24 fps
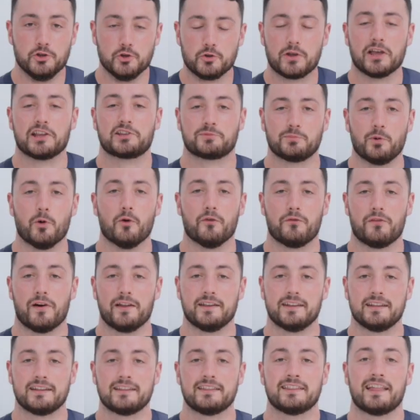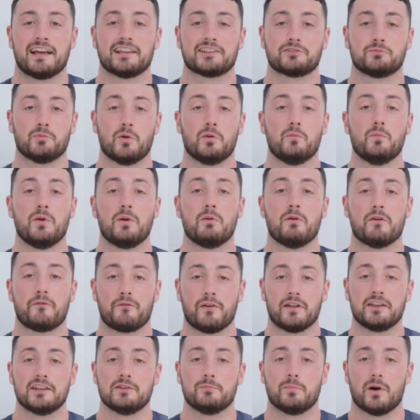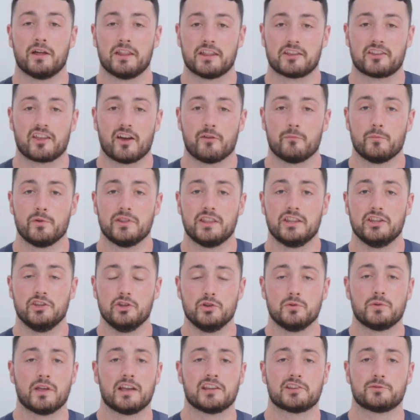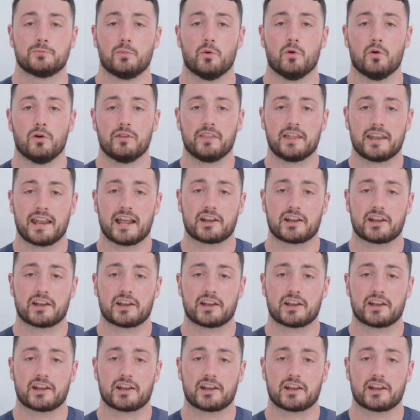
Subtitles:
UK Sport funding, that's when we were funded by the government and UK Sport and the